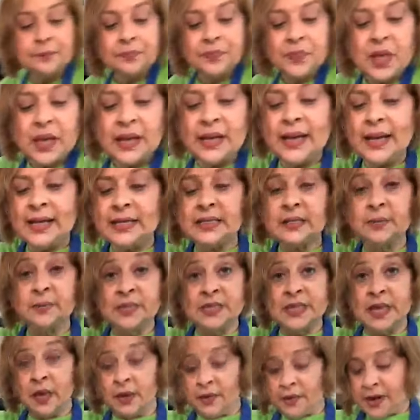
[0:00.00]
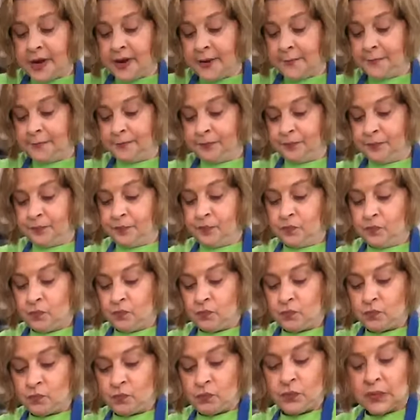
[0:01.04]
gotta add some celery.
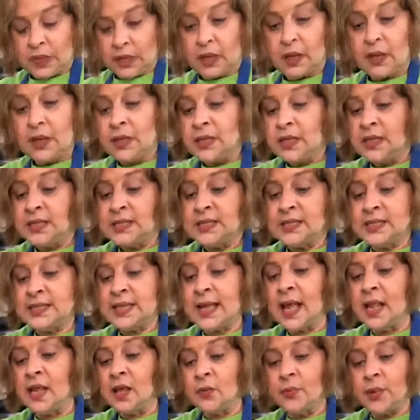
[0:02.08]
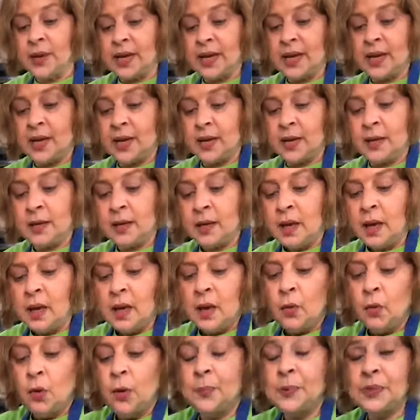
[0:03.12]
Celery.
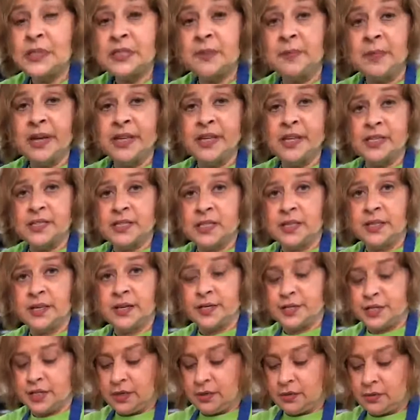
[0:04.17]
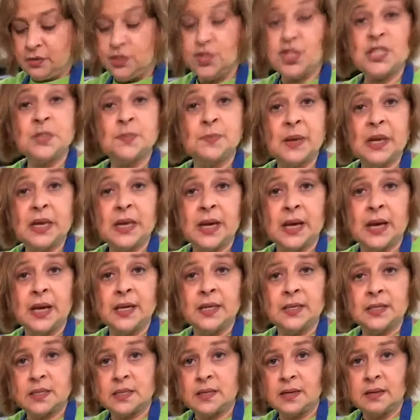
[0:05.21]
We'll put some onions in there too, just because
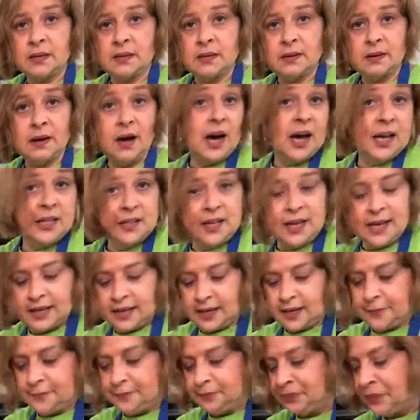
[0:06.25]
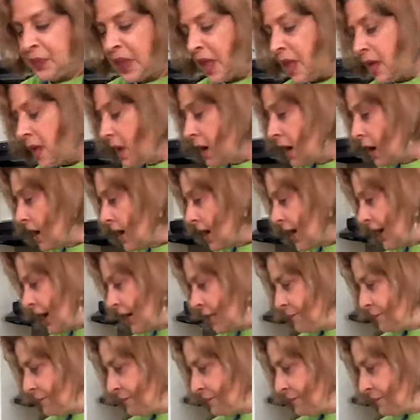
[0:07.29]
I like it. All right,